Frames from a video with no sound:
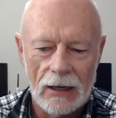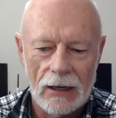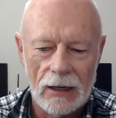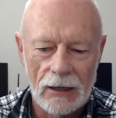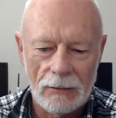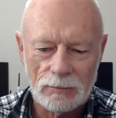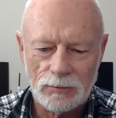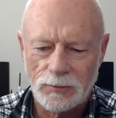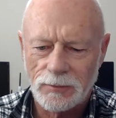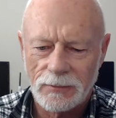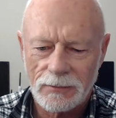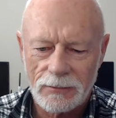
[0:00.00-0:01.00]

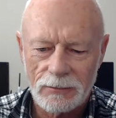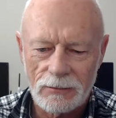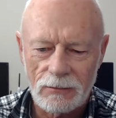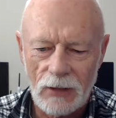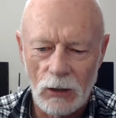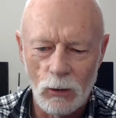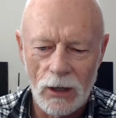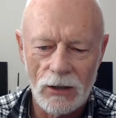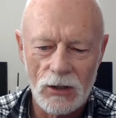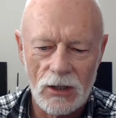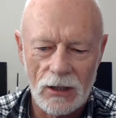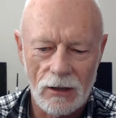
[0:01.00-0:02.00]
What
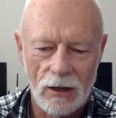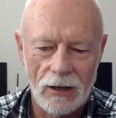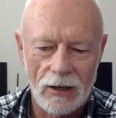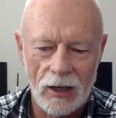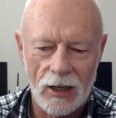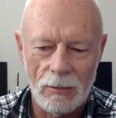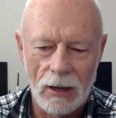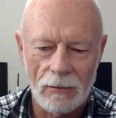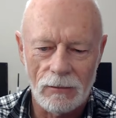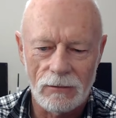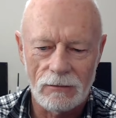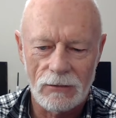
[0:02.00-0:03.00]
else? I can't keep up.